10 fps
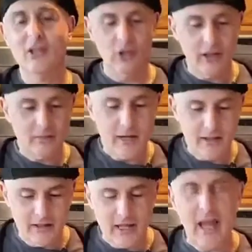So let's
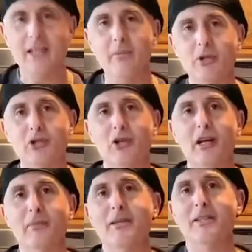make a lasagna. I'm going to show
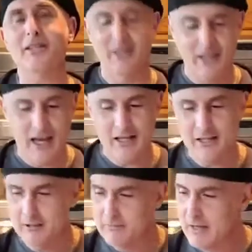you how to make this
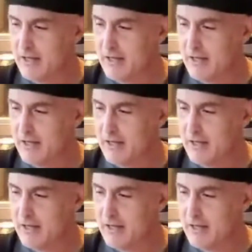lasagna.